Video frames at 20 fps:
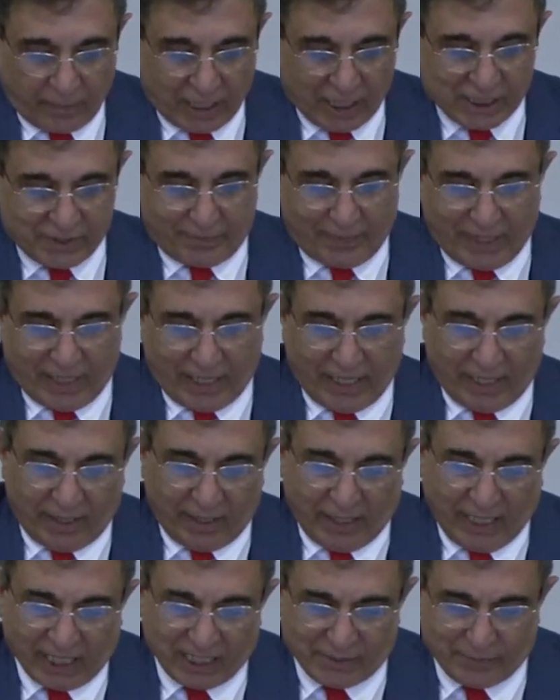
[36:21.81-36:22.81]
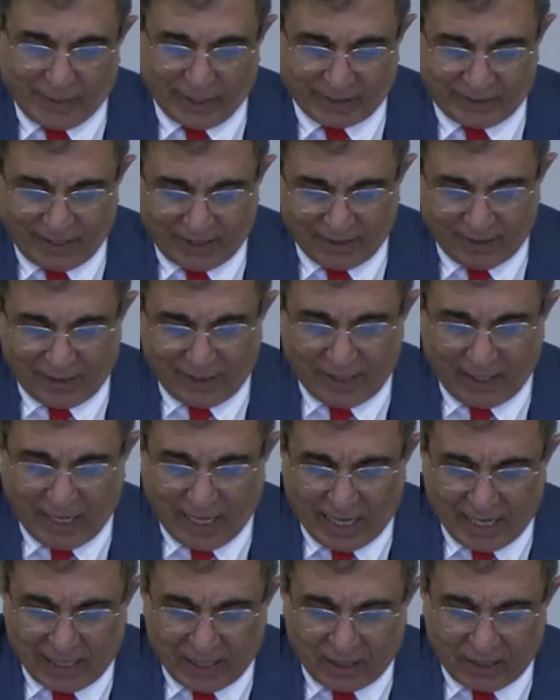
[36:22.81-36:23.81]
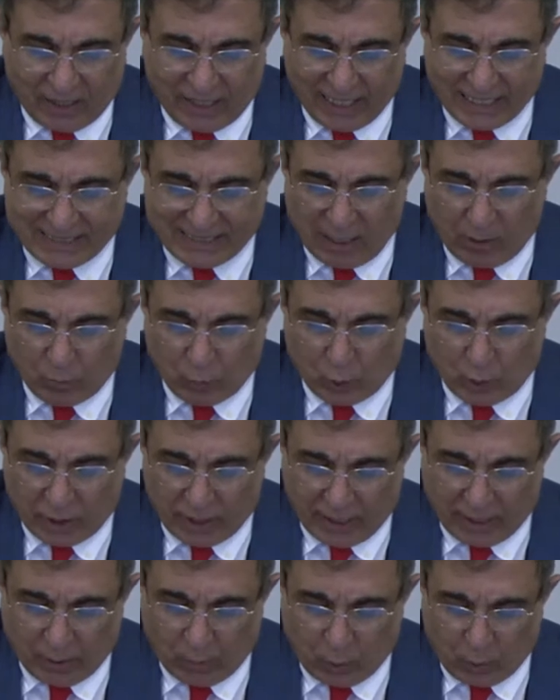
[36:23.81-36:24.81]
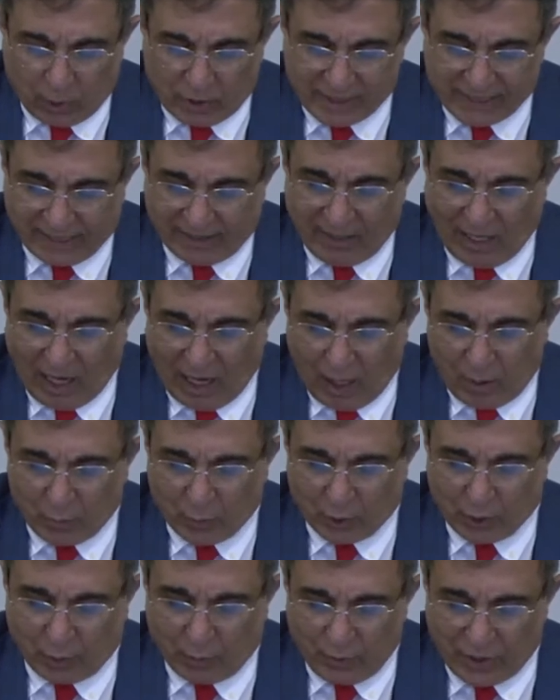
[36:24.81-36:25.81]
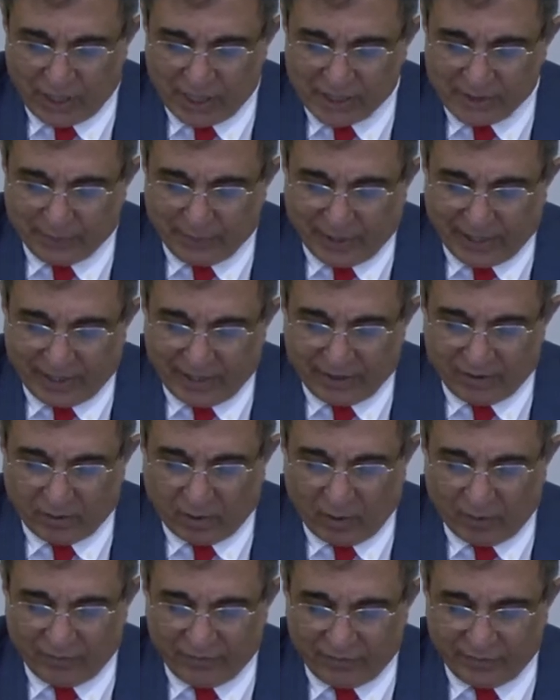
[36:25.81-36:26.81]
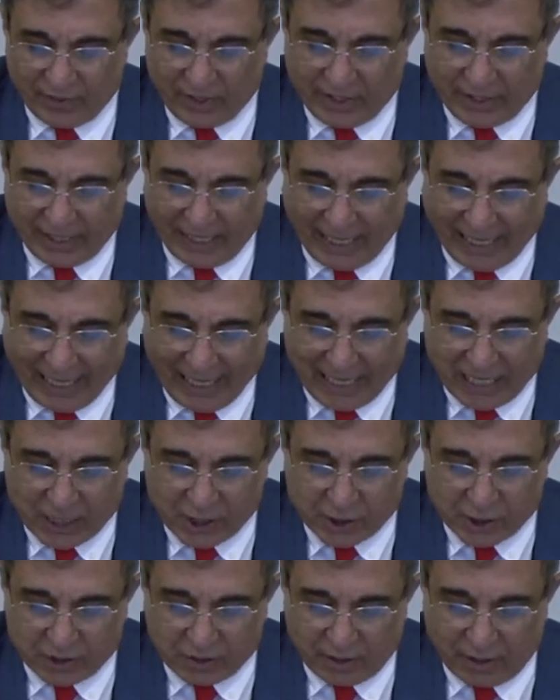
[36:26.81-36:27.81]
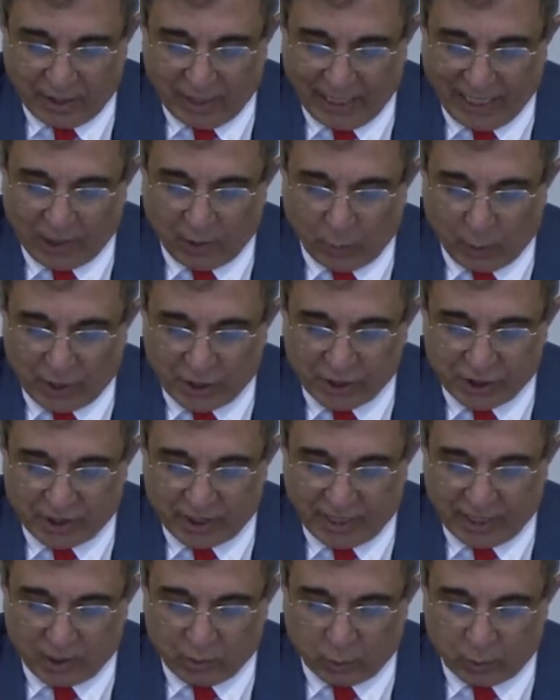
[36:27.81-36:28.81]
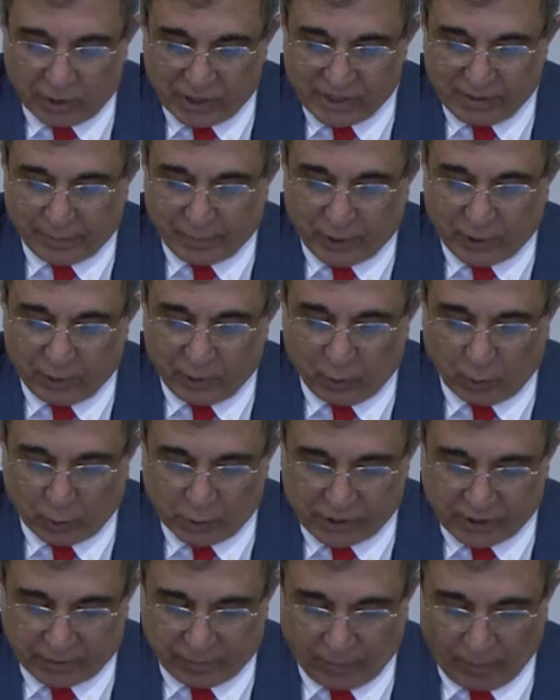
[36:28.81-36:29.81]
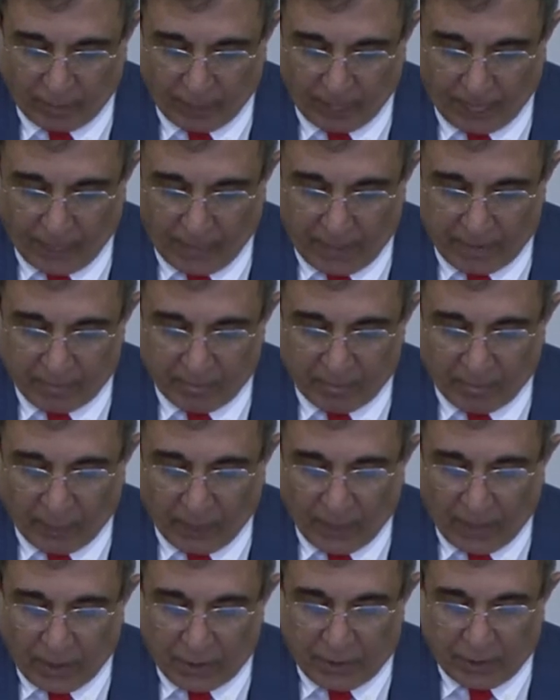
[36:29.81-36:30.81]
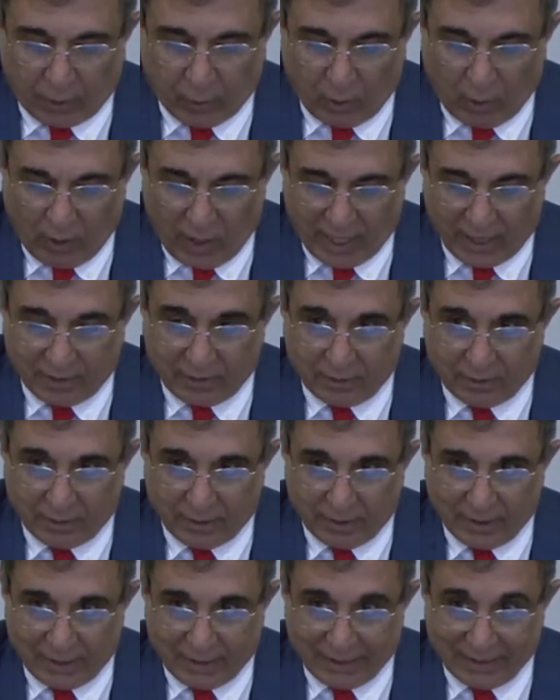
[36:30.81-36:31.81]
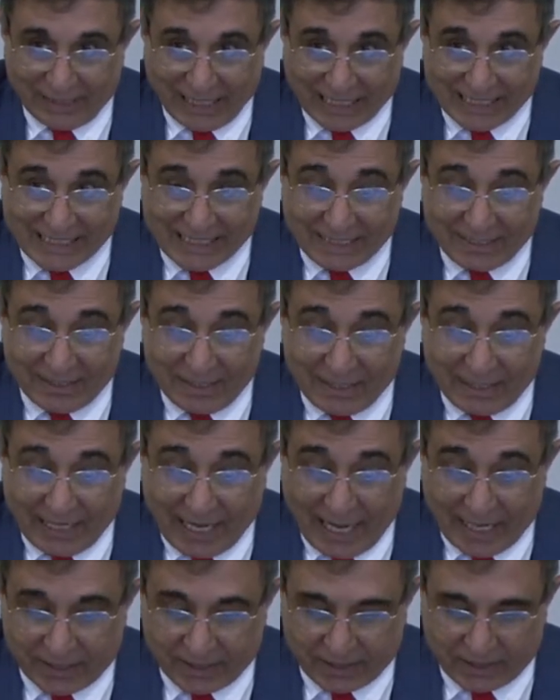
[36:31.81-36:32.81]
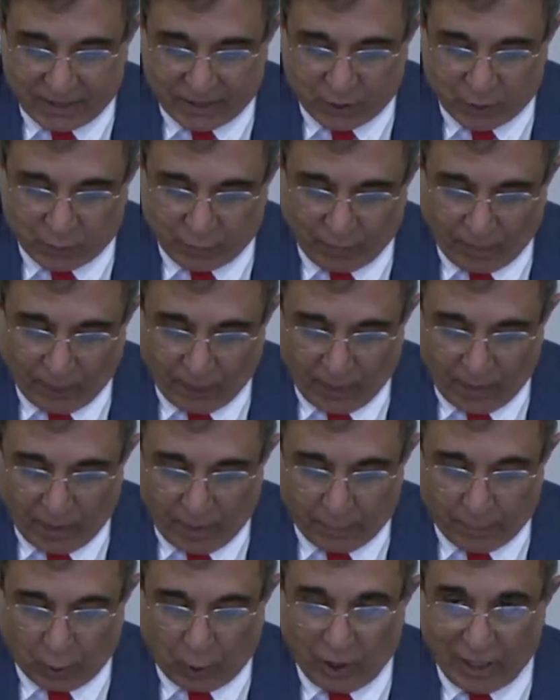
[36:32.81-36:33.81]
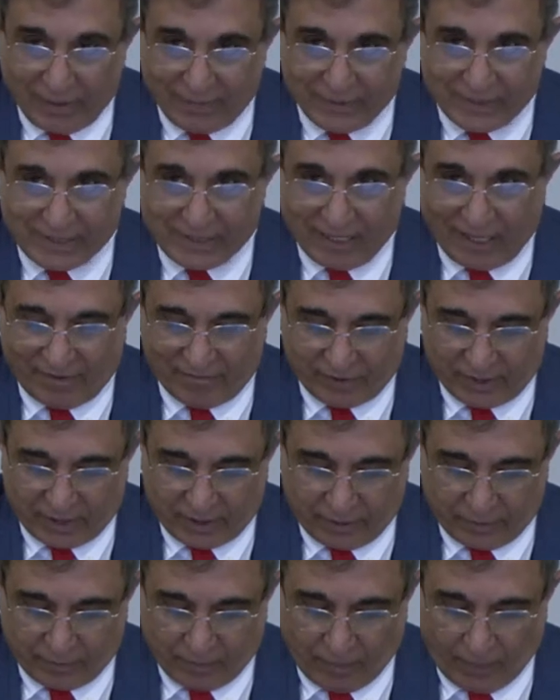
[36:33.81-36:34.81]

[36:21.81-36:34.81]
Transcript: Uh, expectedly, I, uh, Islam uh, was in harmony with the spirit of the age in which it was produced. The Quran does not prohibit slavery.